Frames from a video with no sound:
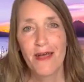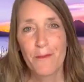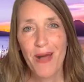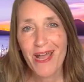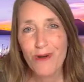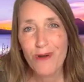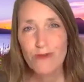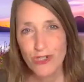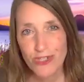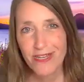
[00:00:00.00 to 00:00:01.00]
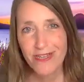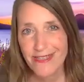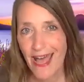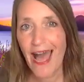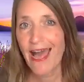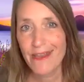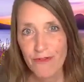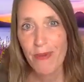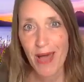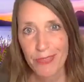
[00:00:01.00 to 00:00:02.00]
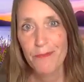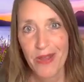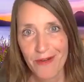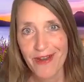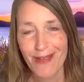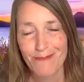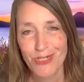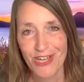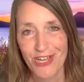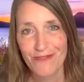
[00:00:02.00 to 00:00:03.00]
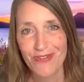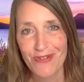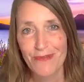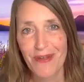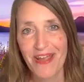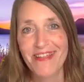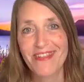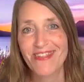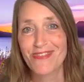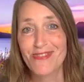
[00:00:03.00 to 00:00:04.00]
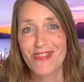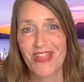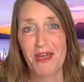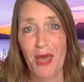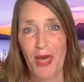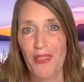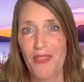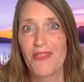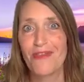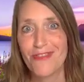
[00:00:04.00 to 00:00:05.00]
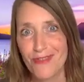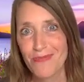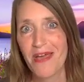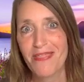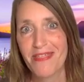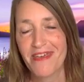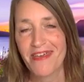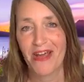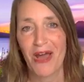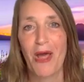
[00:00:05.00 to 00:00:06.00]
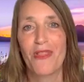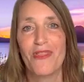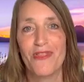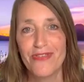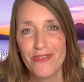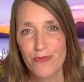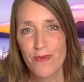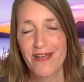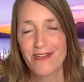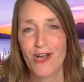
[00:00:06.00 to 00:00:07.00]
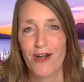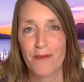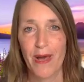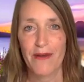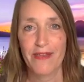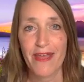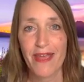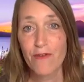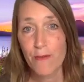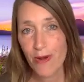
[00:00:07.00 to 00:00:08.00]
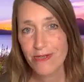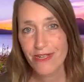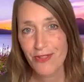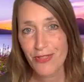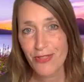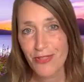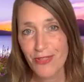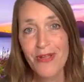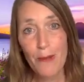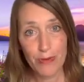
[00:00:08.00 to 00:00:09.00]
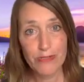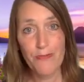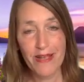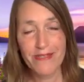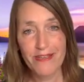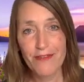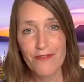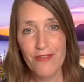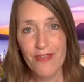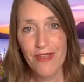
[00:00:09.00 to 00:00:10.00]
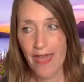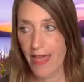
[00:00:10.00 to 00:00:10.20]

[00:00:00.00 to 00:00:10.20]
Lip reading: my whole shtick is kind of about the paradigm shift, right? This is my thing. This is what I talk about. And I have a particular perspective,